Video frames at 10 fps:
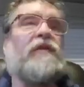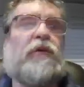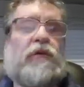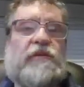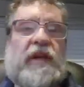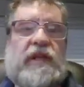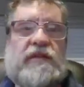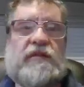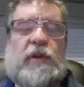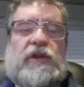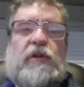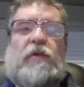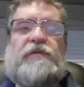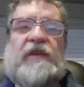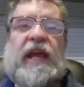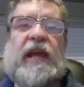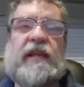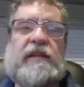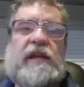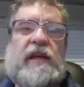2 vents but no
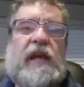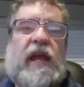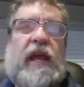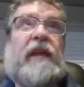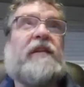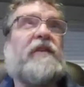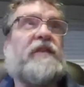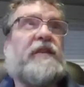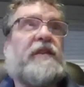fan in the